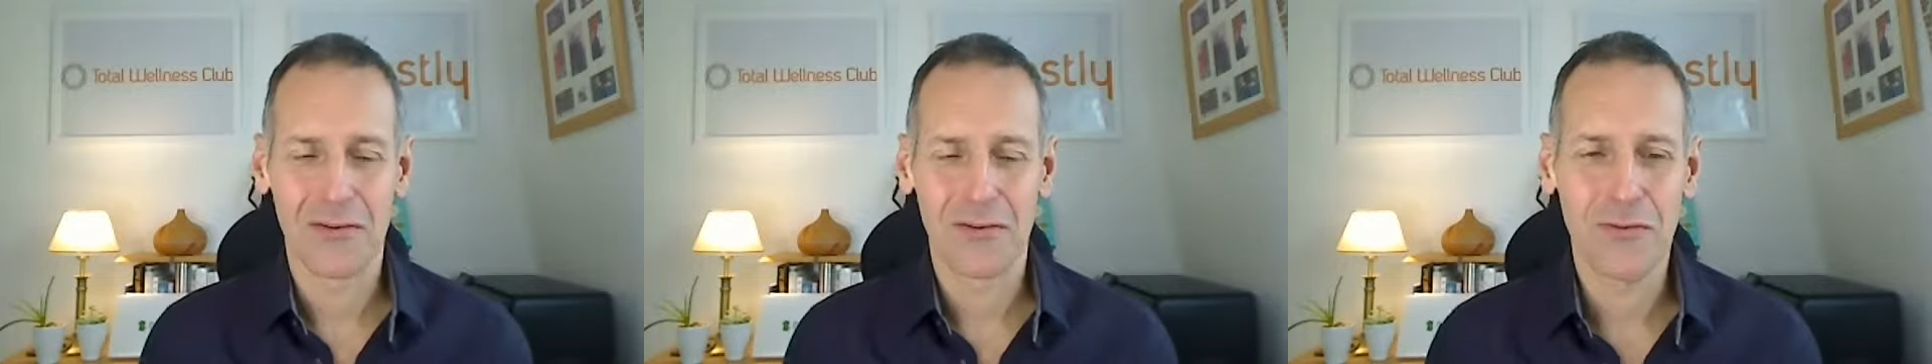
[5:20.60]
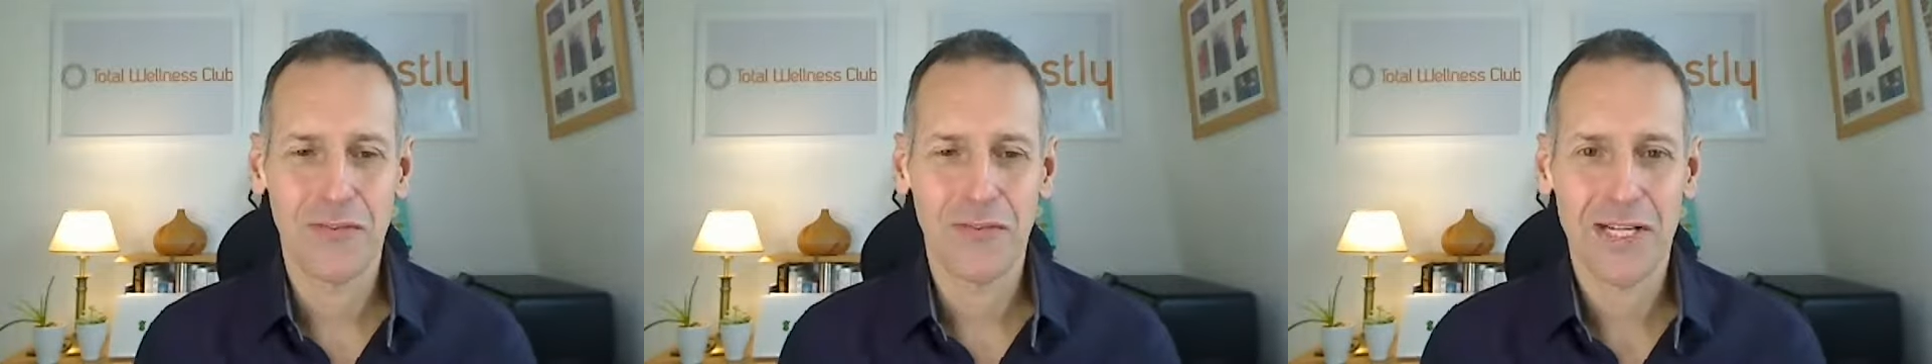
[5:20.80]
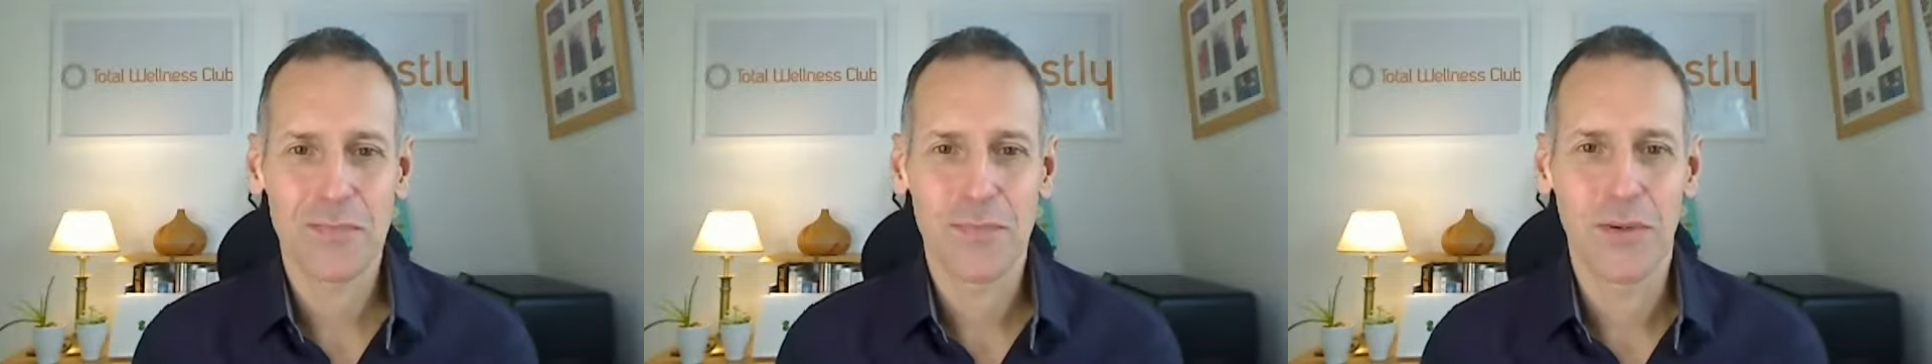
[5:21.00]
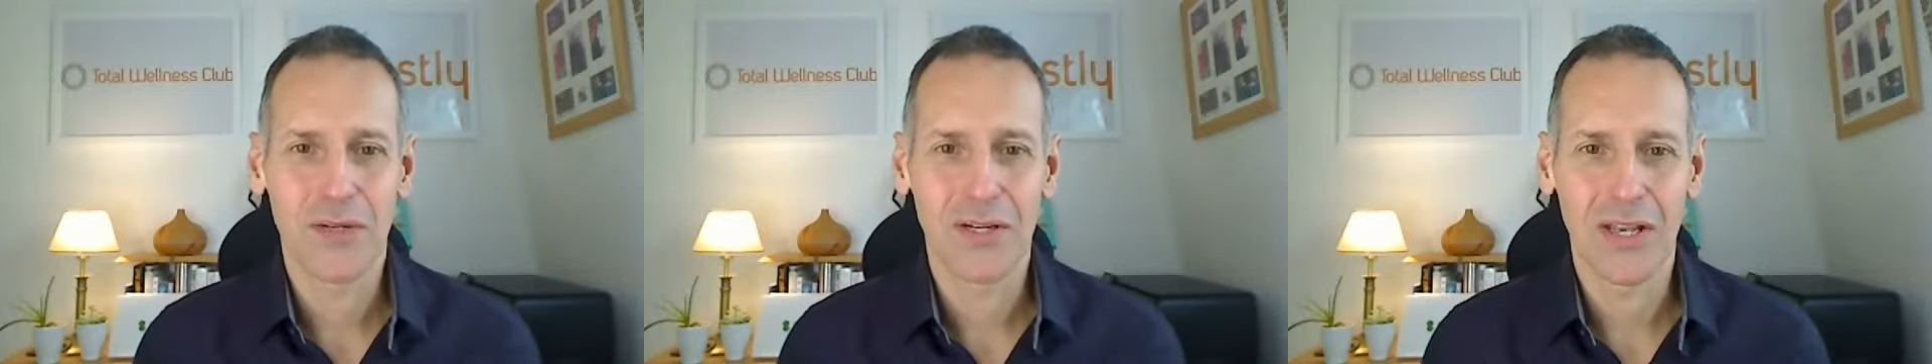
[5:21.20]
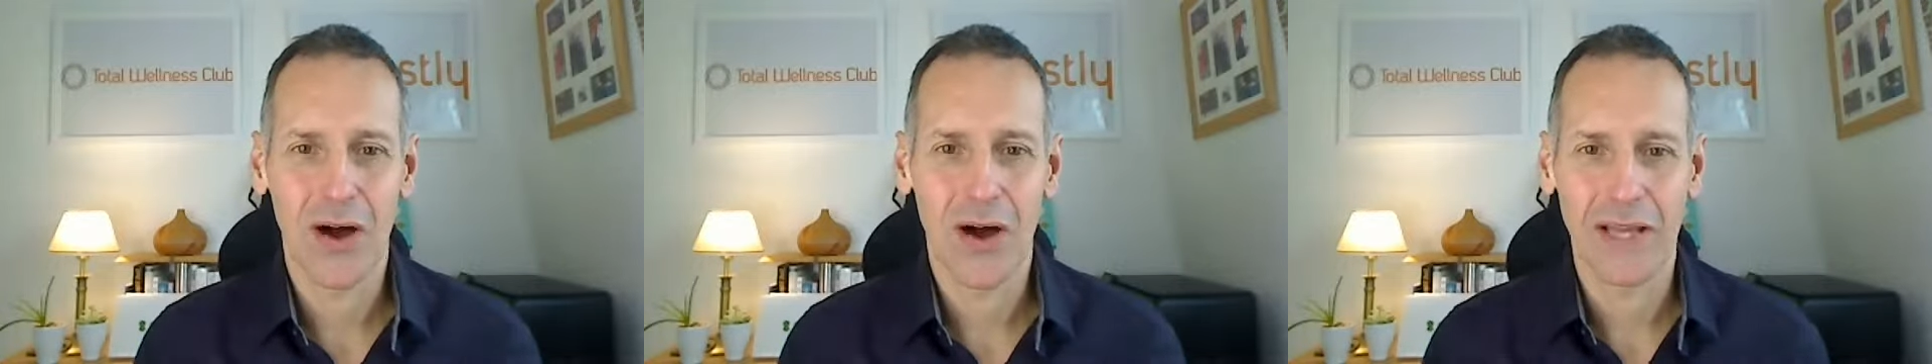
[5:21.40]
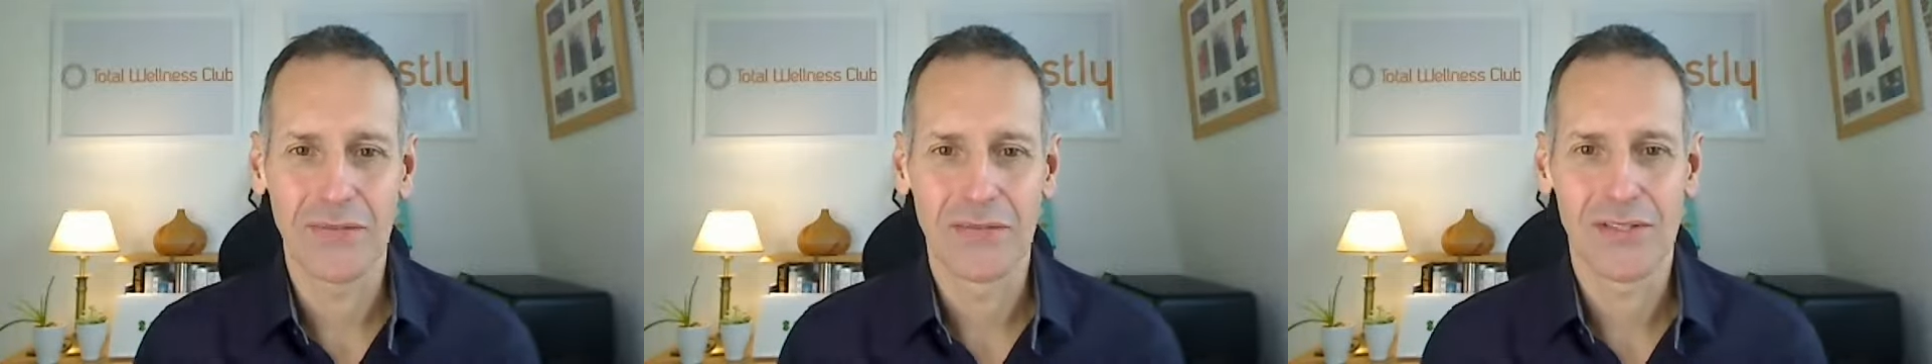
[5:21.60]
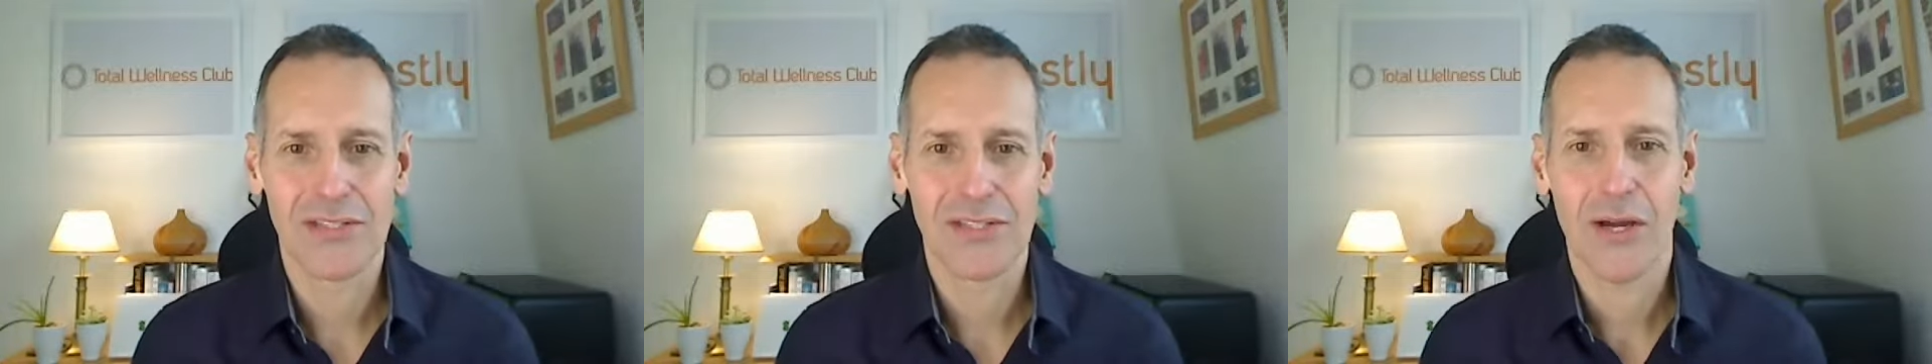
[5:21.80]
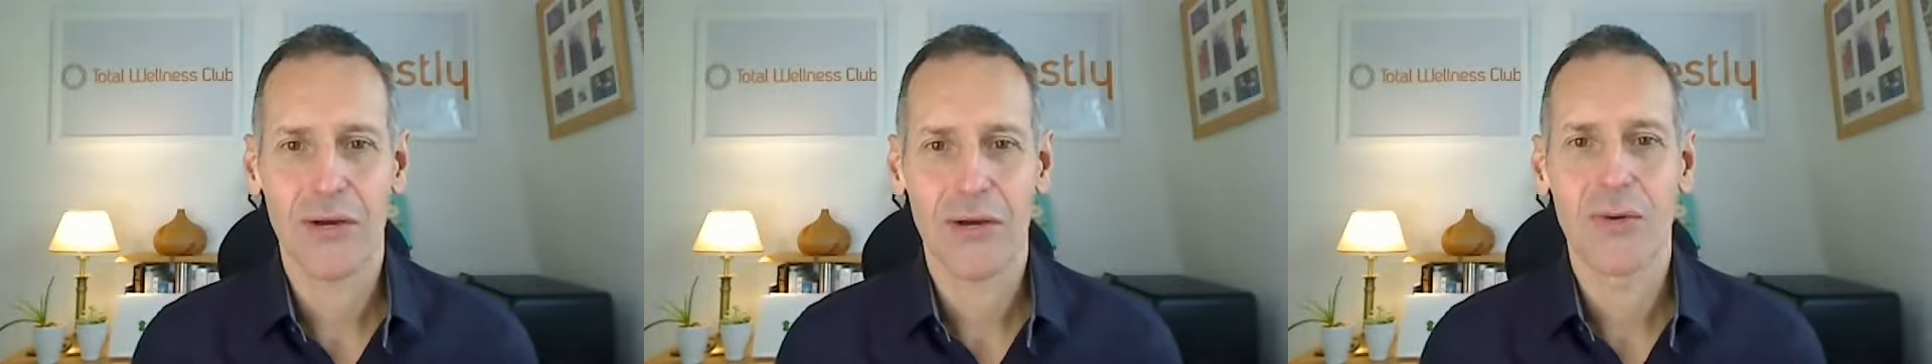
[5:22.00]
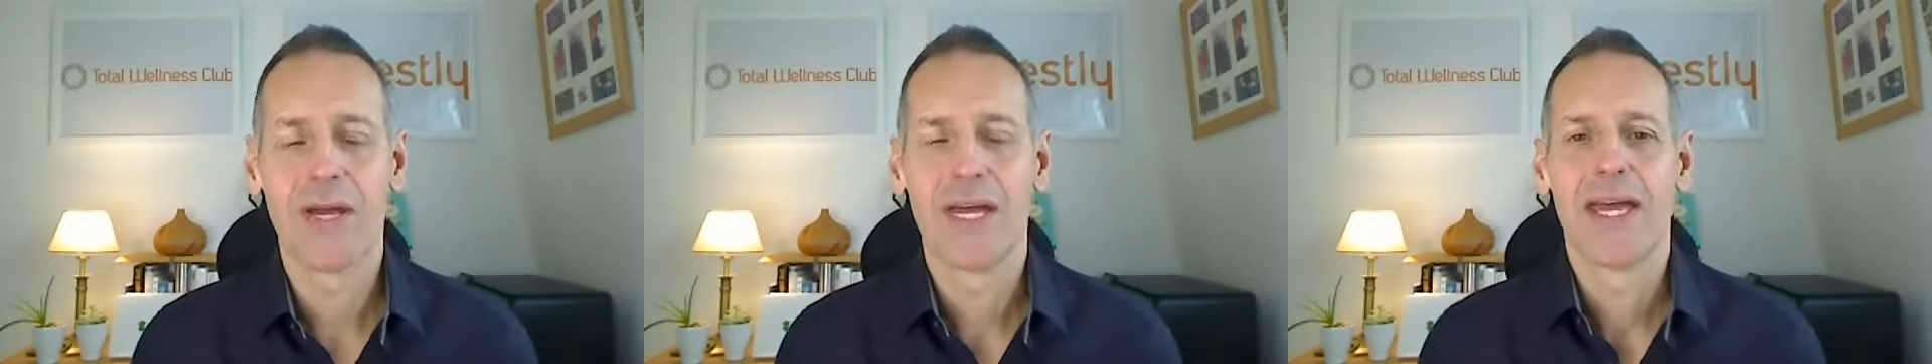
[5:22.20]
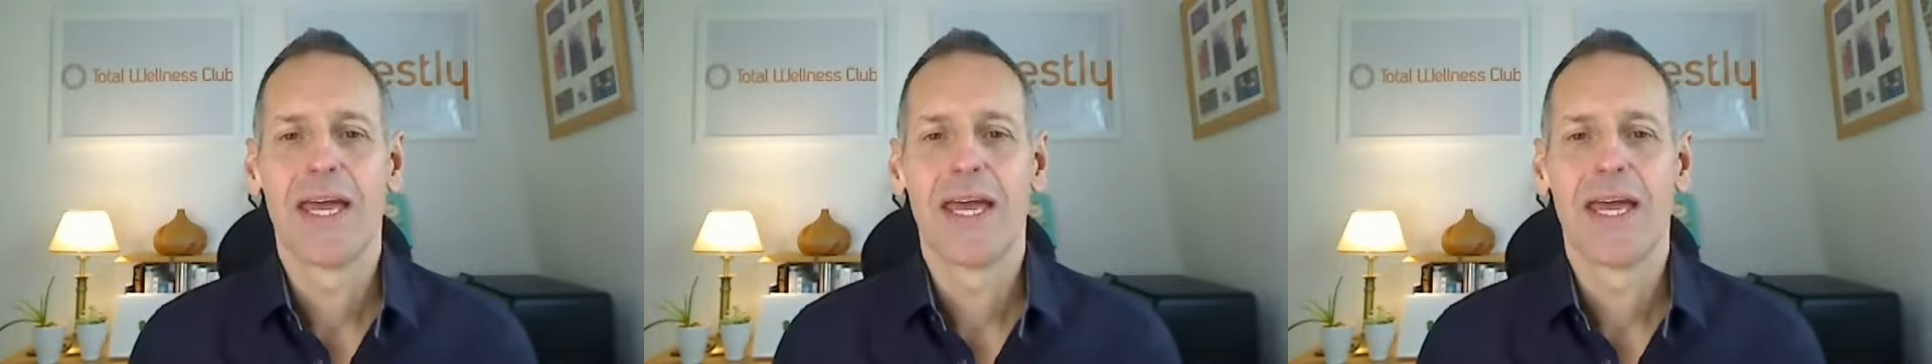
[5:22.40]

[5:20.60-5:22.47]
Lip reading: for Facebook Lives. So